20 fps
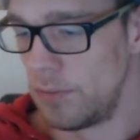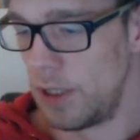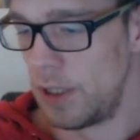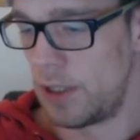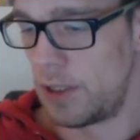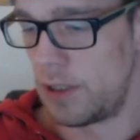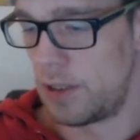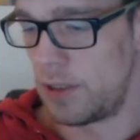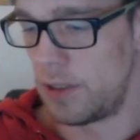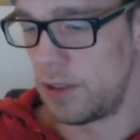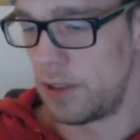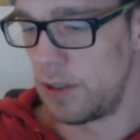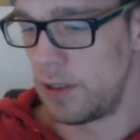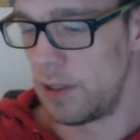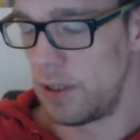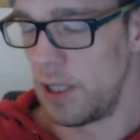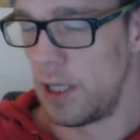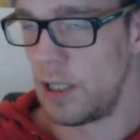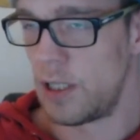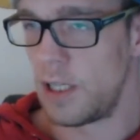
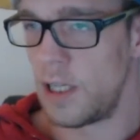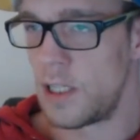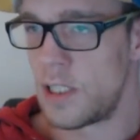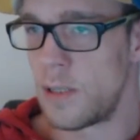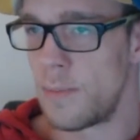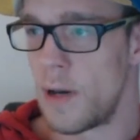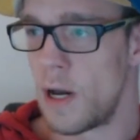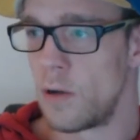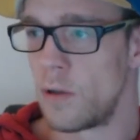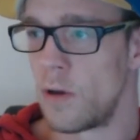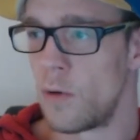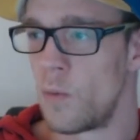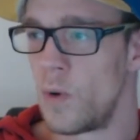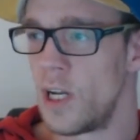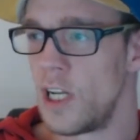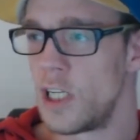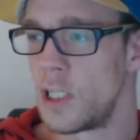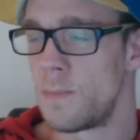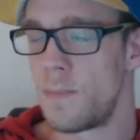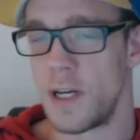It's about a
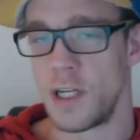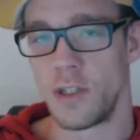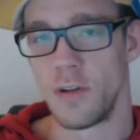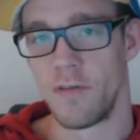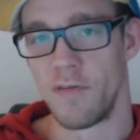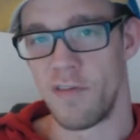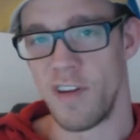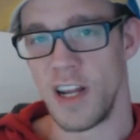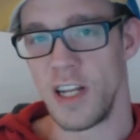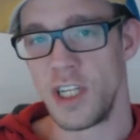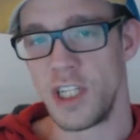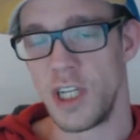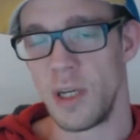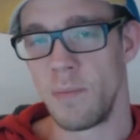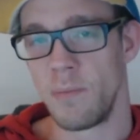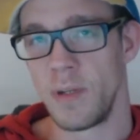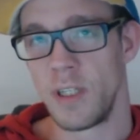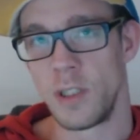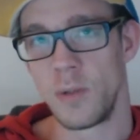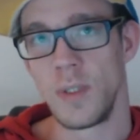really special
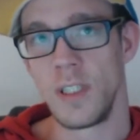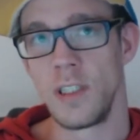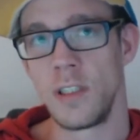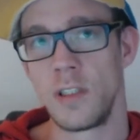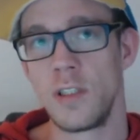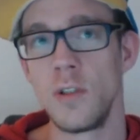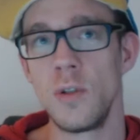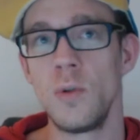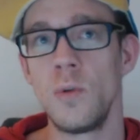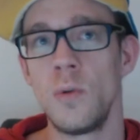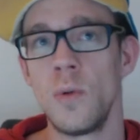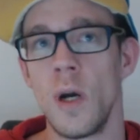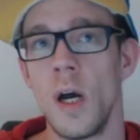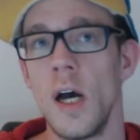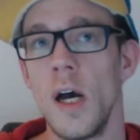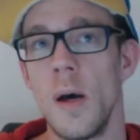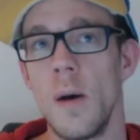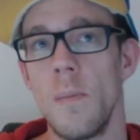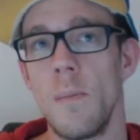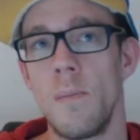friendship between two
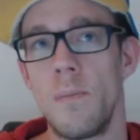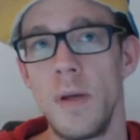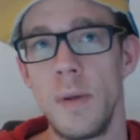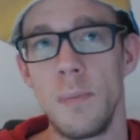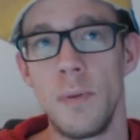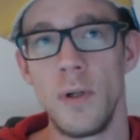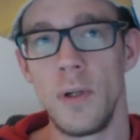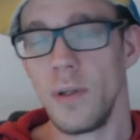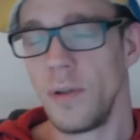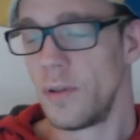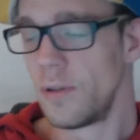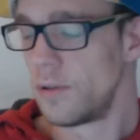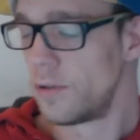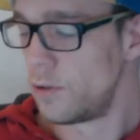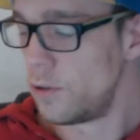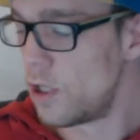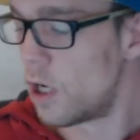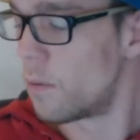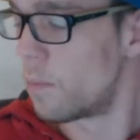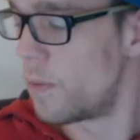people,
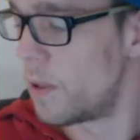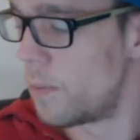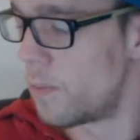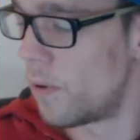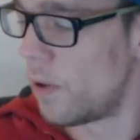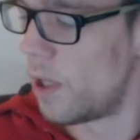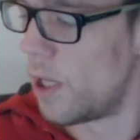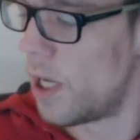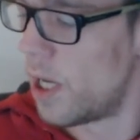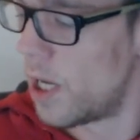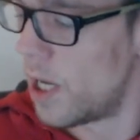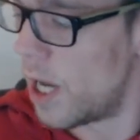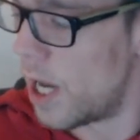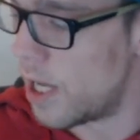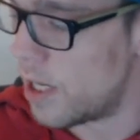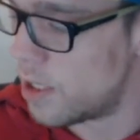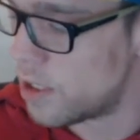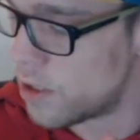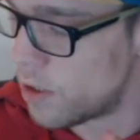young people, and